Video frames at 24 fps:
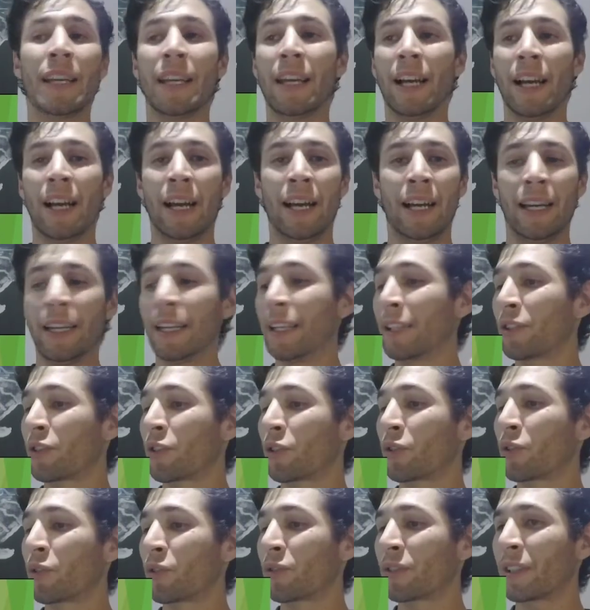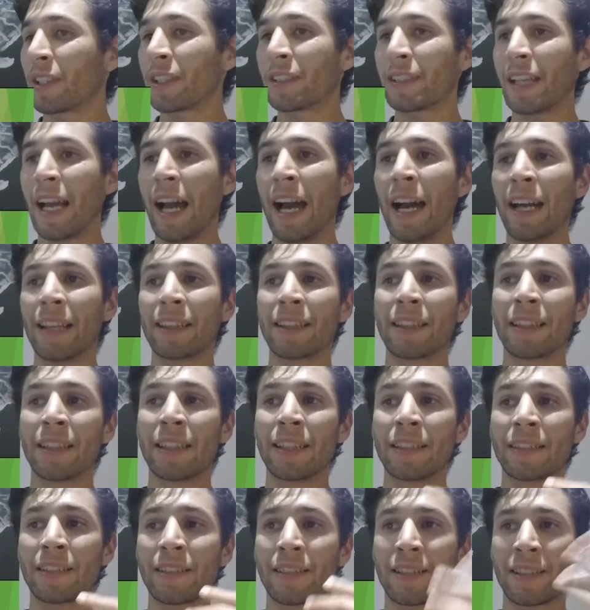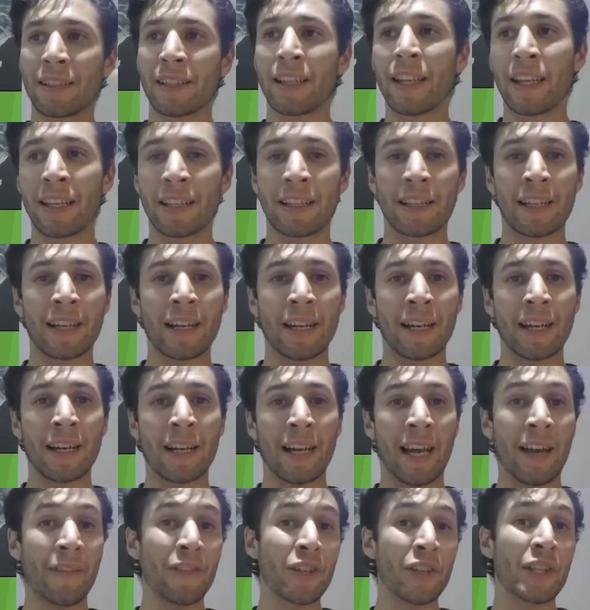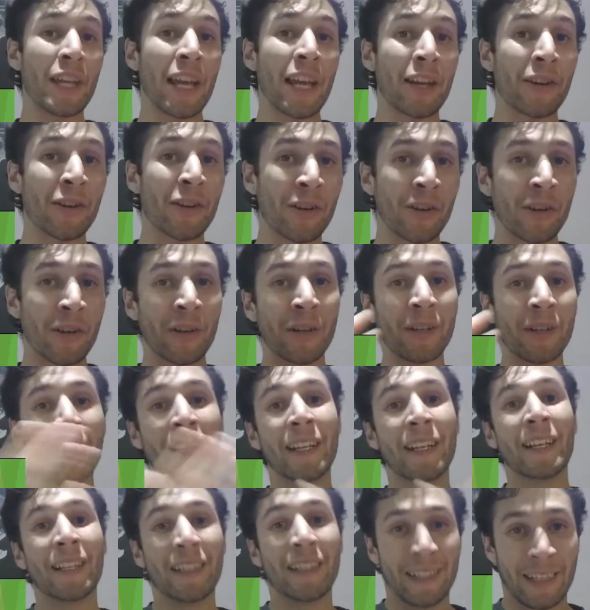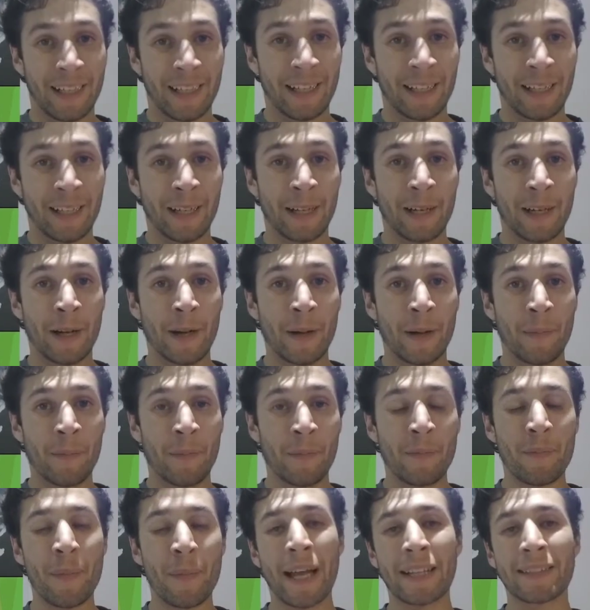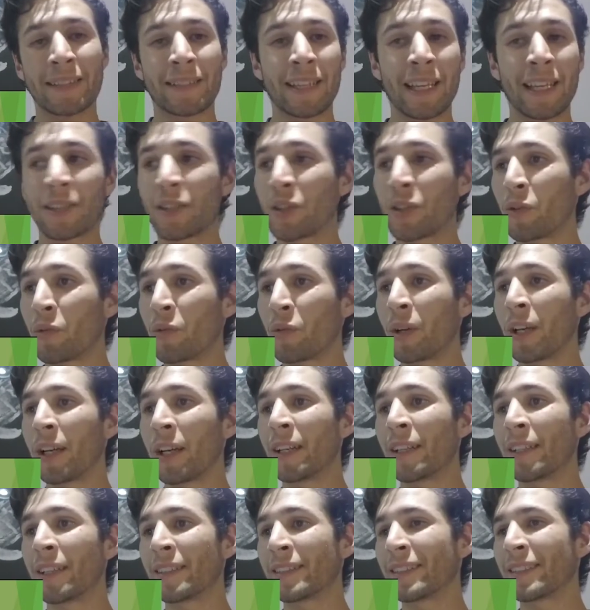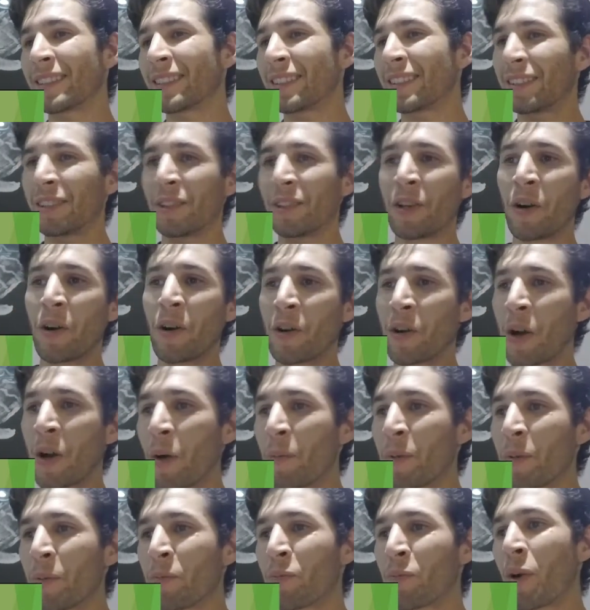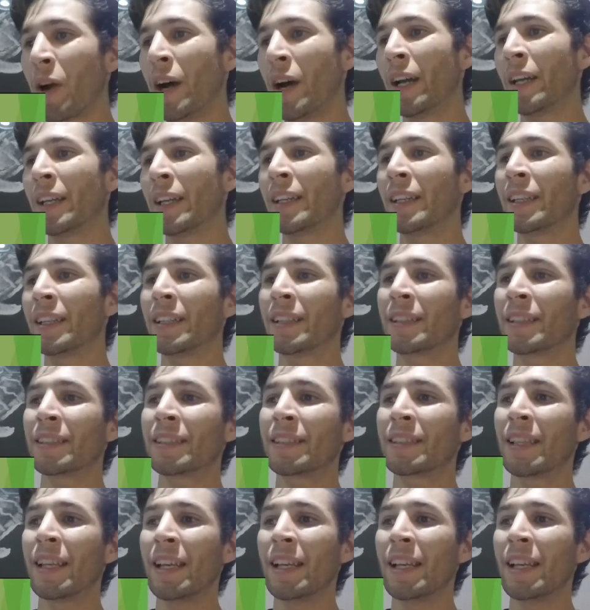It introduces athletes like Evan Yeager, Matt Centrowitz, Kobe Bryant,